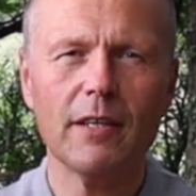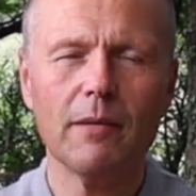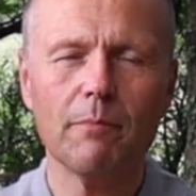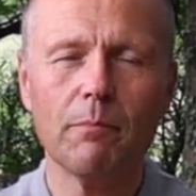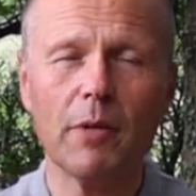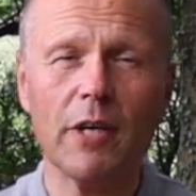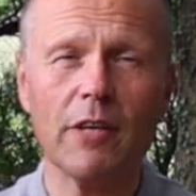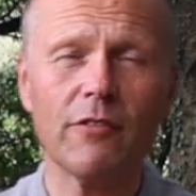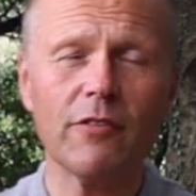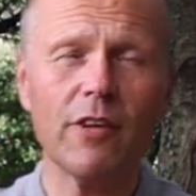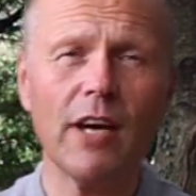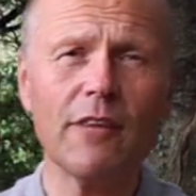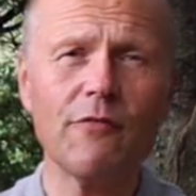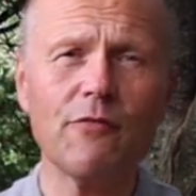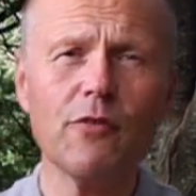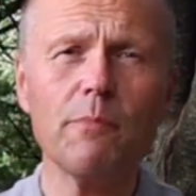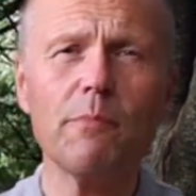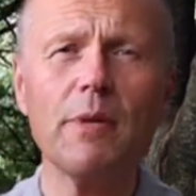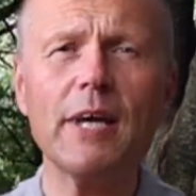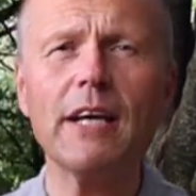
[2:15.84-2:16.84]
But aside
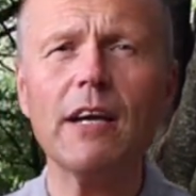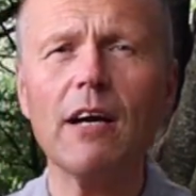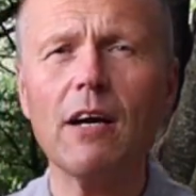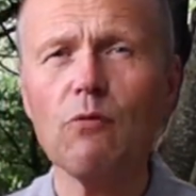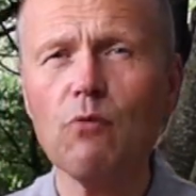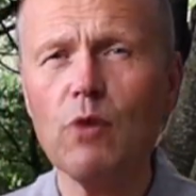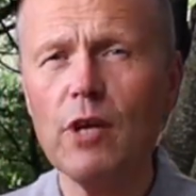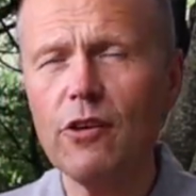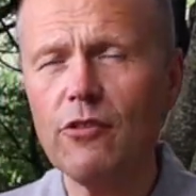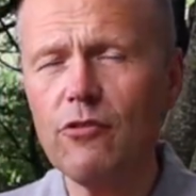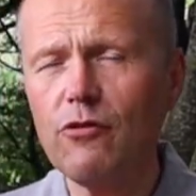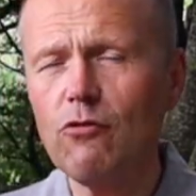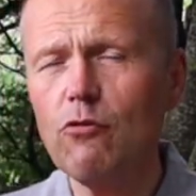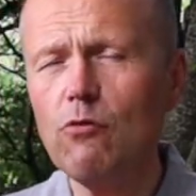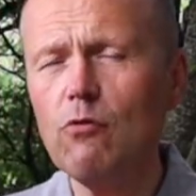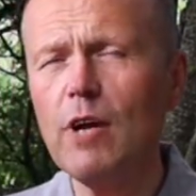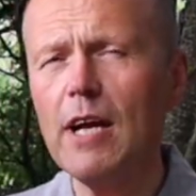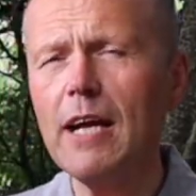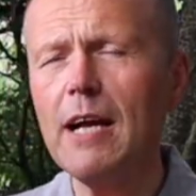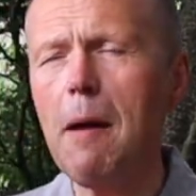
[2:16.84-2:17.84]
from being a
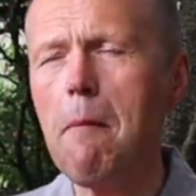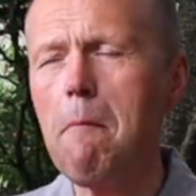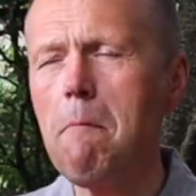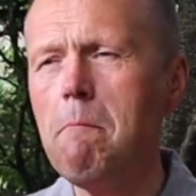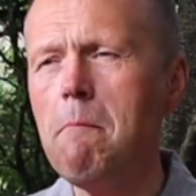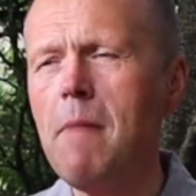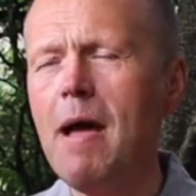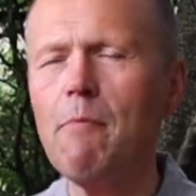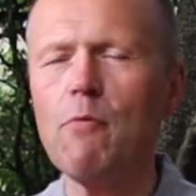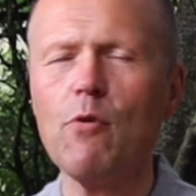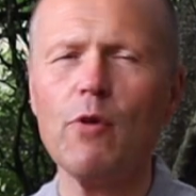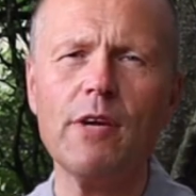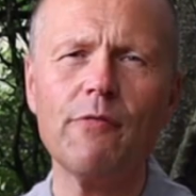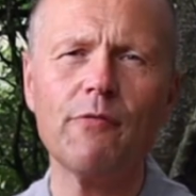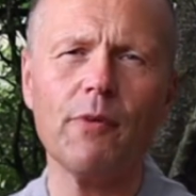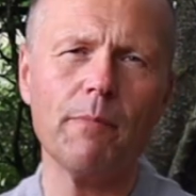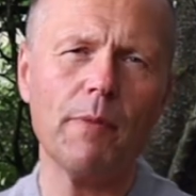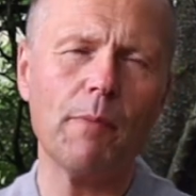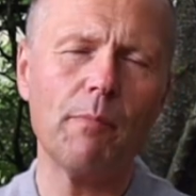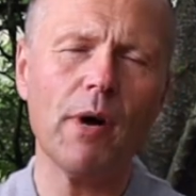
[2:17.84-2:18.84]
reassuring memory
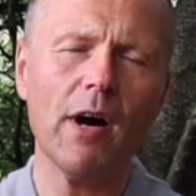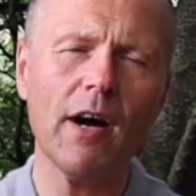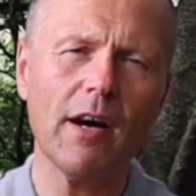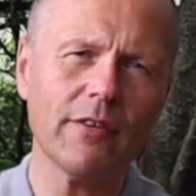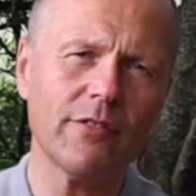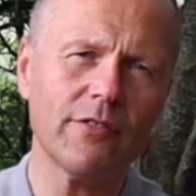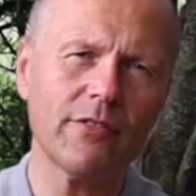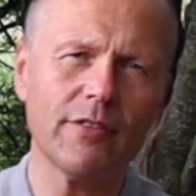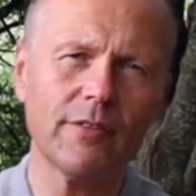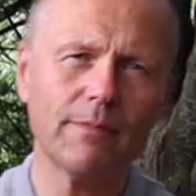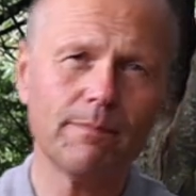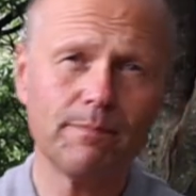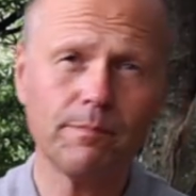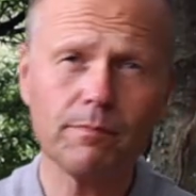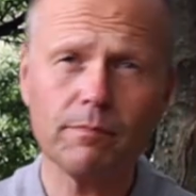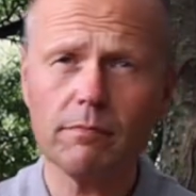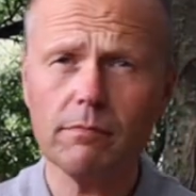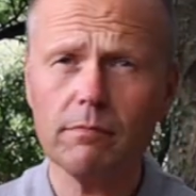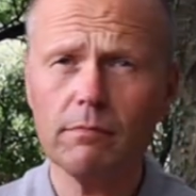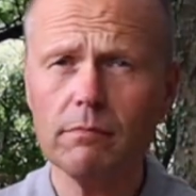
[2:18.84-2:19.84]
from the past,
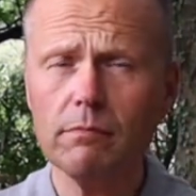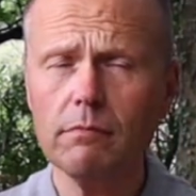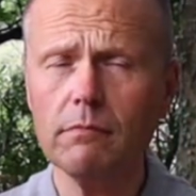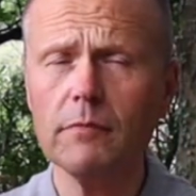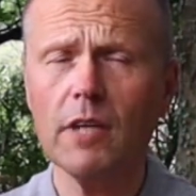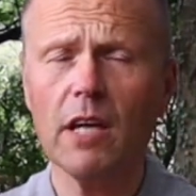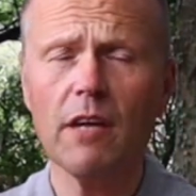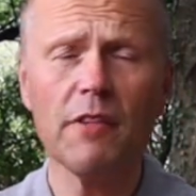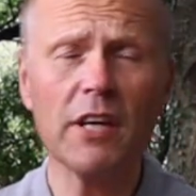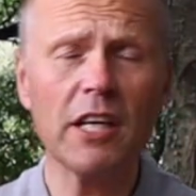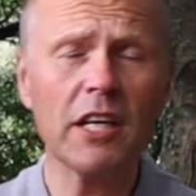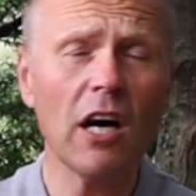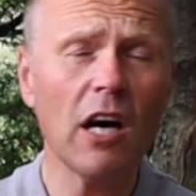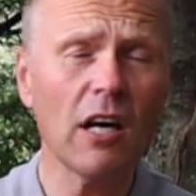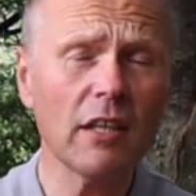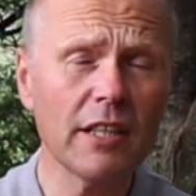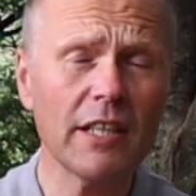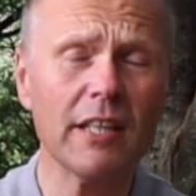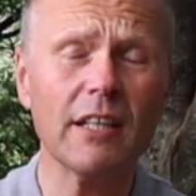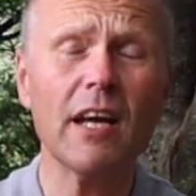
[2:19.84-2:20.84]
the
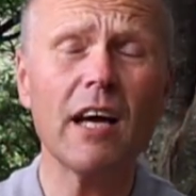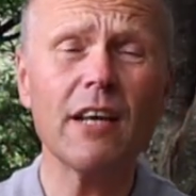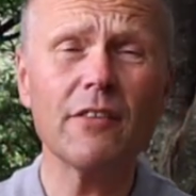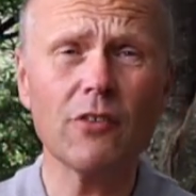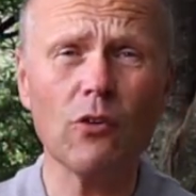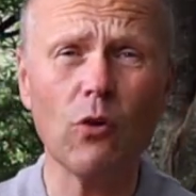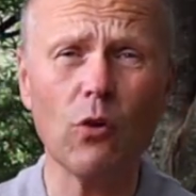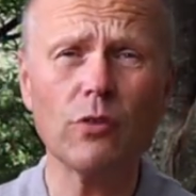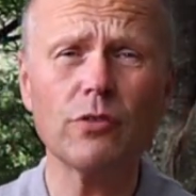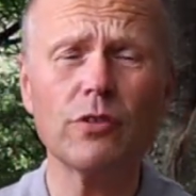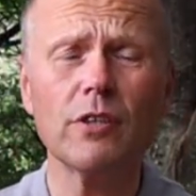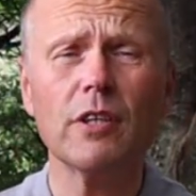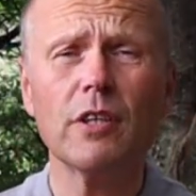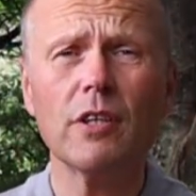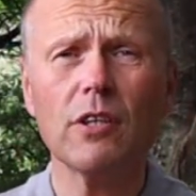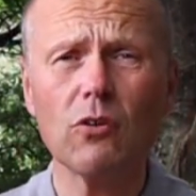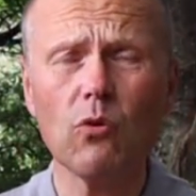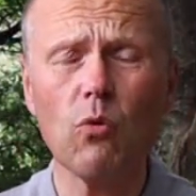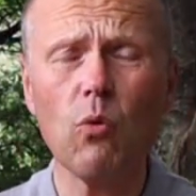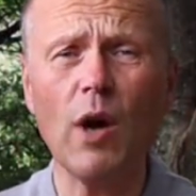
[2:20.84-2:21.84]
cardigan has got
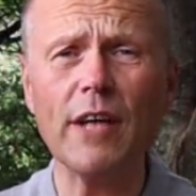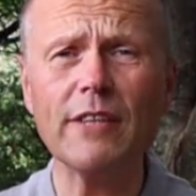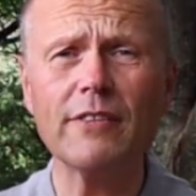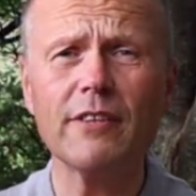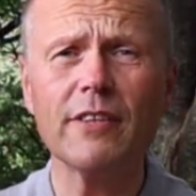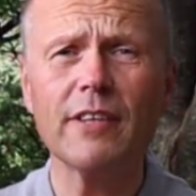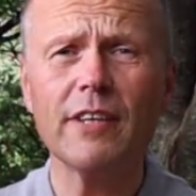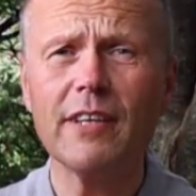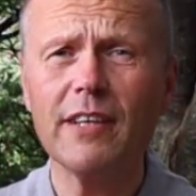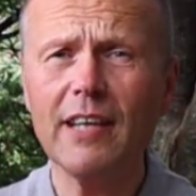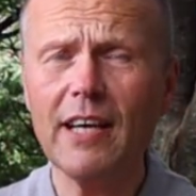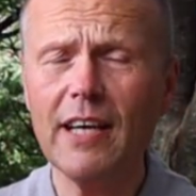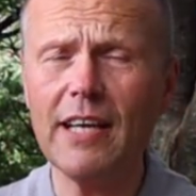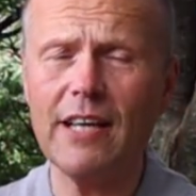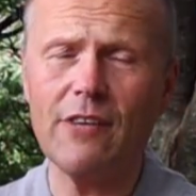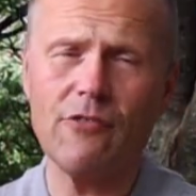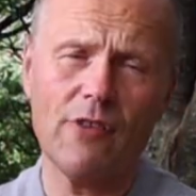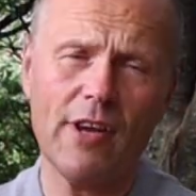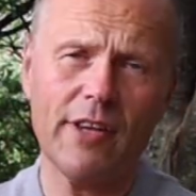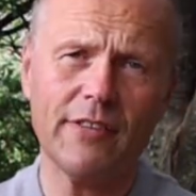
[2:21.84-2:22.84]
quite an
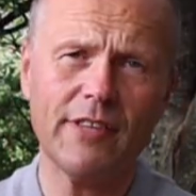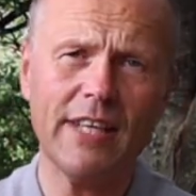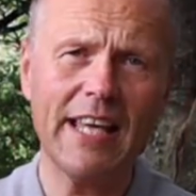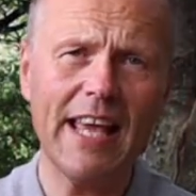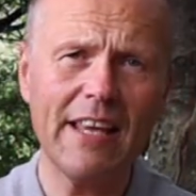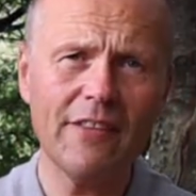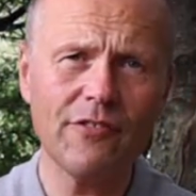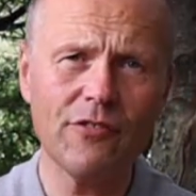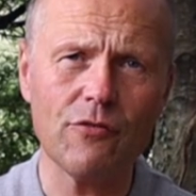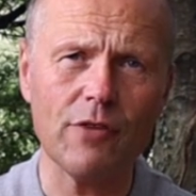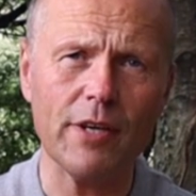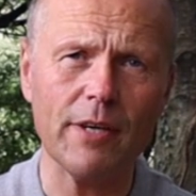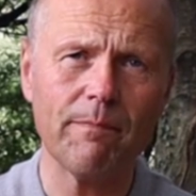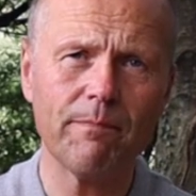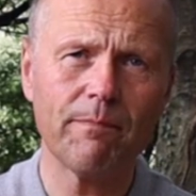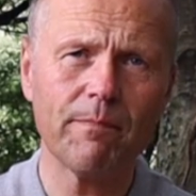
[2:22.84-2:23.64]
interesting history.